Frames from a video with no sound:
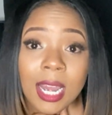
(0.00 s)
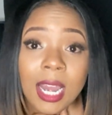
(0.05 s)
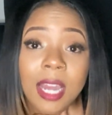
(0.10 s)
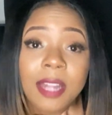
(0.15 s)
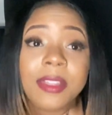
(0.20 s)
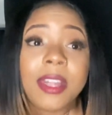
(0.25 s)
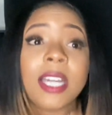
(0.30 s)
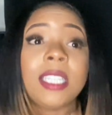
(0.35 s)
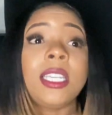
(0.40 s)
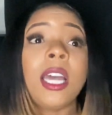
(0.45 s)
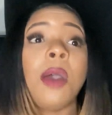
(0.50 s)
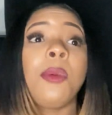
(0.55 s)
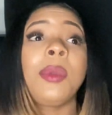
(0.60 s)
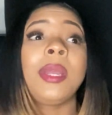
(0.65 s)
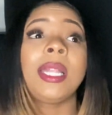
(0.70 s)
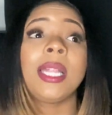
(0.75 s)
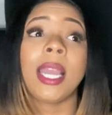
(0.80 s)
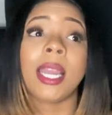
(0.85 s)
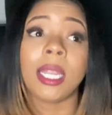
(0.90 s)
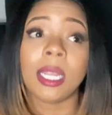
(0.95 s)
That's how we
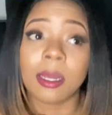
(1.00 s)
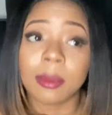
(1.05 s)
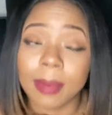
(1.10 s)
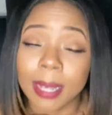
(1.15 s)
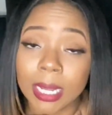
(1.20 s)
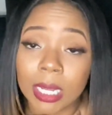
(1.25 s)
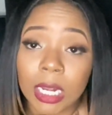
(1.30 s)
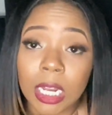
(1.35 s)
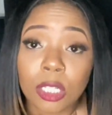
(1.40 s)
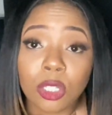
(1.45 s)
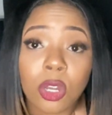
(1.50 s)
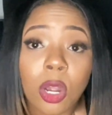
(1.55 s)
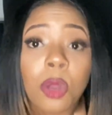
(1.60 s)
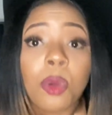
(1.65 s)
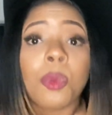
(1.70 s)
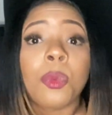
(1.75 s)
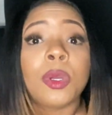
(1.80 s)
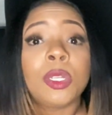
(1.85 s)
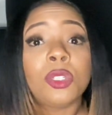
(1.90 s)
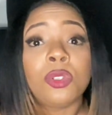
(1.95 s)
laid in the back of that truck
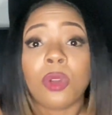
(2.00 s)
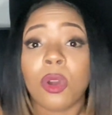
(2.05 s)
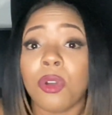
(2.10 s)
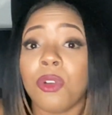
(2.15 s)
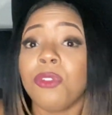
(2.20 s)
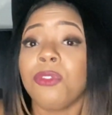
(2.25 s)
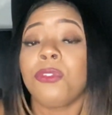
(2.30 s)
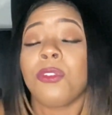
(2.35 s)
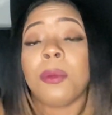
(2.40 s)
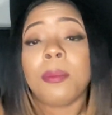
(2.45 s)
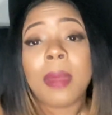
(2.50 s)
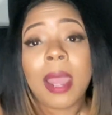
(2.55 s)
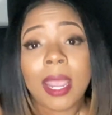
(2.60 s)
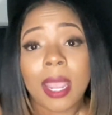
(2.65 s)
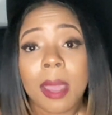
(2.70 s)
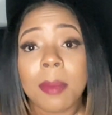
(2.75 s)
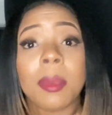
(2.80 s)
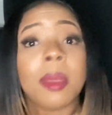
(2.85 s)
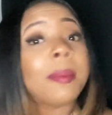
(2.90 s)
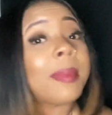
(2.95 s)
when we drove from
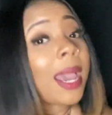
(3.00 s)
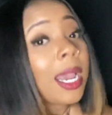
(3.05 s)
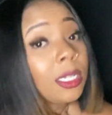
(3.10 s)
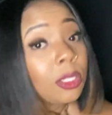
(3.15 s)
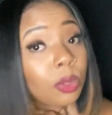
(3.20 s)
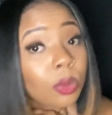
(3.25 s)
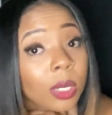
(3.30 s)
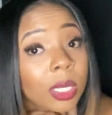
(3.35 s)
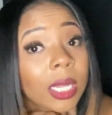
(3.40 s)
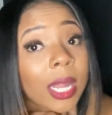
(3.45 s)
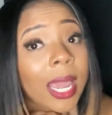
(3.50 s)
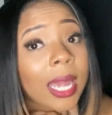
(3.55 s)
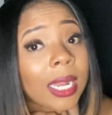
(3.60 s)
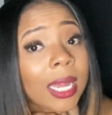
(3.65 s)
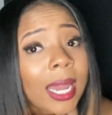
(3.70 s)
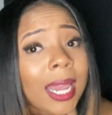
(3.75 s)
Miami back to Atlanta.